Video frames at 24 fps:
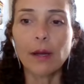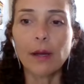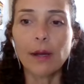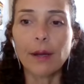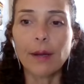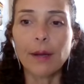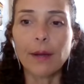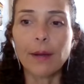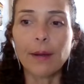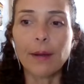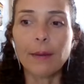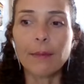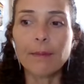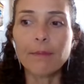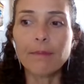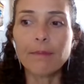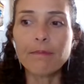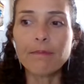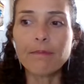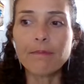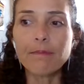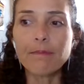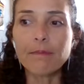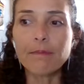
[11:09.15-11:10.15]

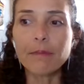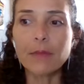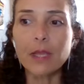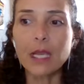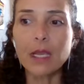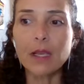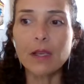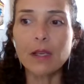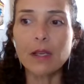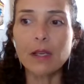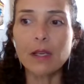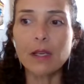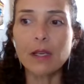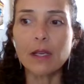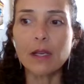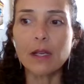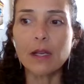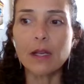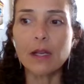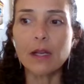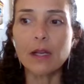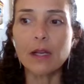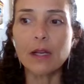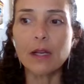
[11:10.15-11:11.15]

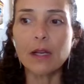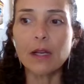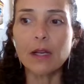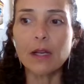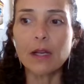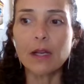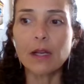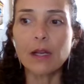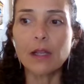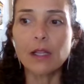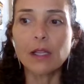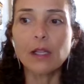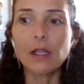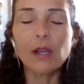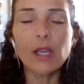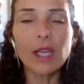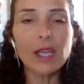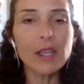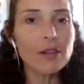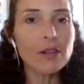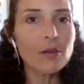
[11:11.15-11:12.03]
look